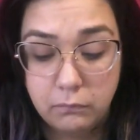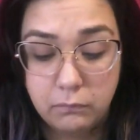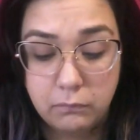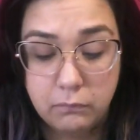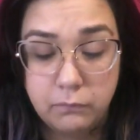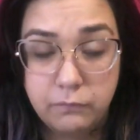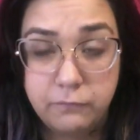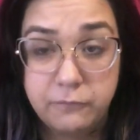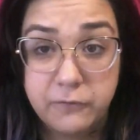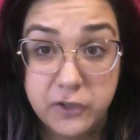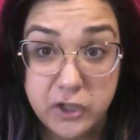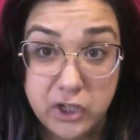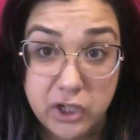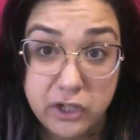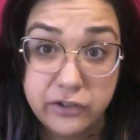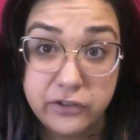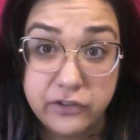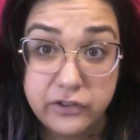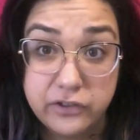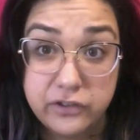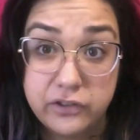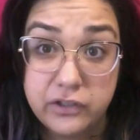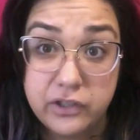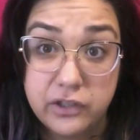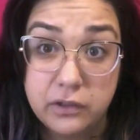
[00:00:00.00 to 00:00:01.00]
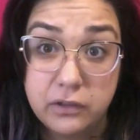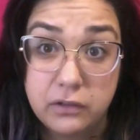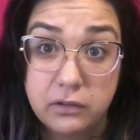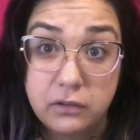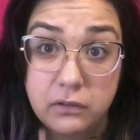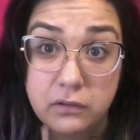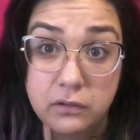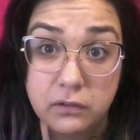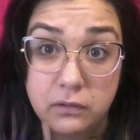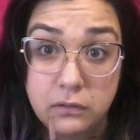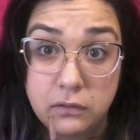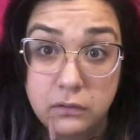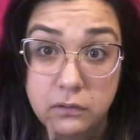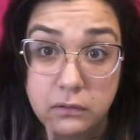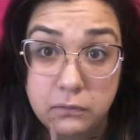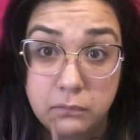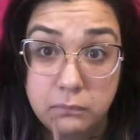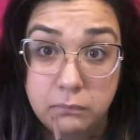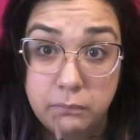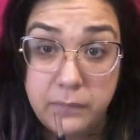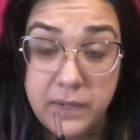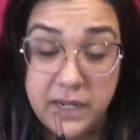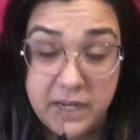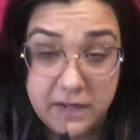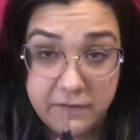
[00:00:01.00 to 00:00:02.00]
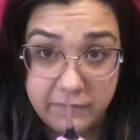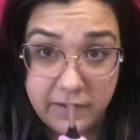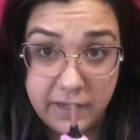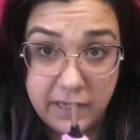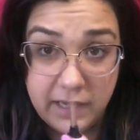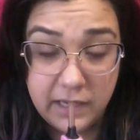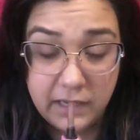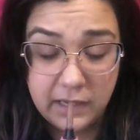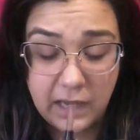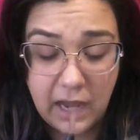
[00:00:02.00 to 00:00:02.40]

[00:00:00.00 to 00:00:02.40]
first Miva.